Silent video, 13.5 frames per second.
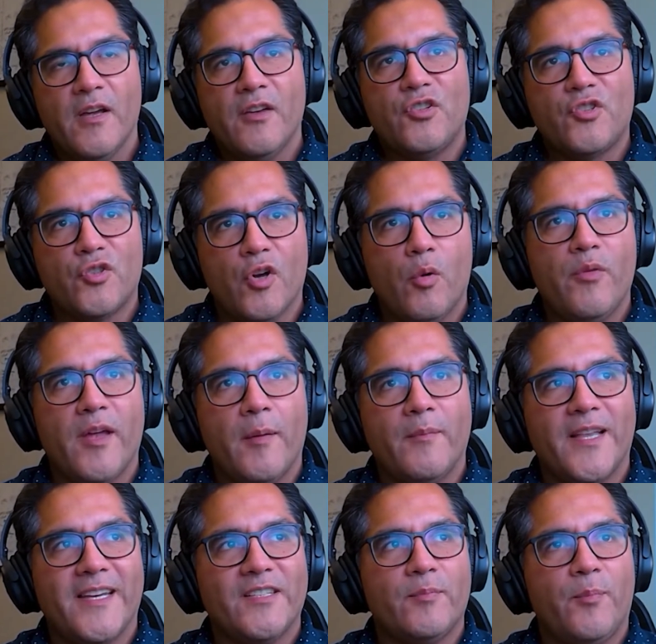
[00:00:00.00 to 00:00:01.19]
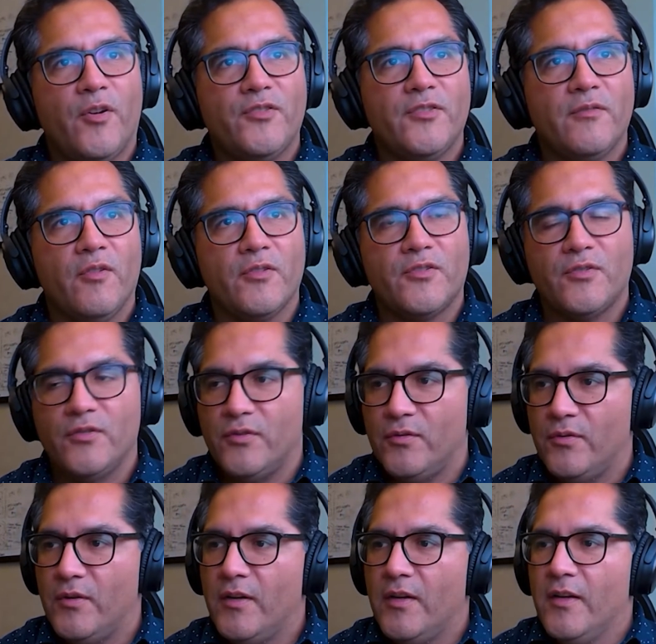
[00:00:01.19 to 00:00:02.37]
show them that it's possible
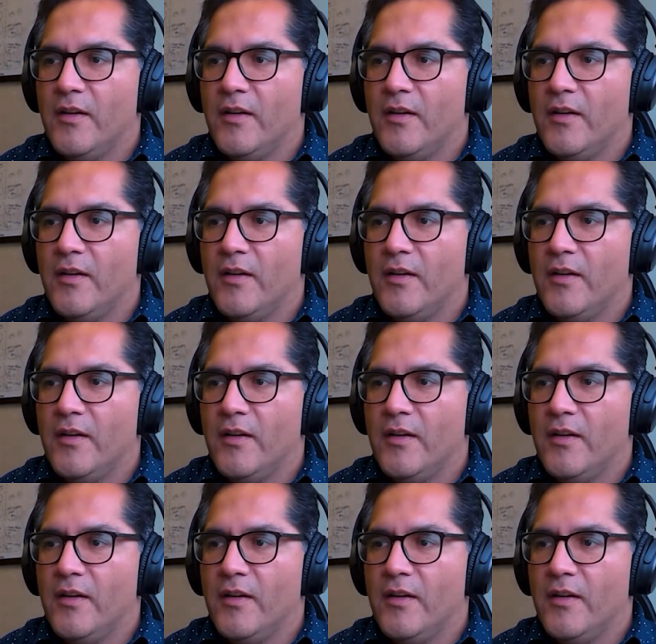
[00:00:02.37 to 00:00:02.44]
to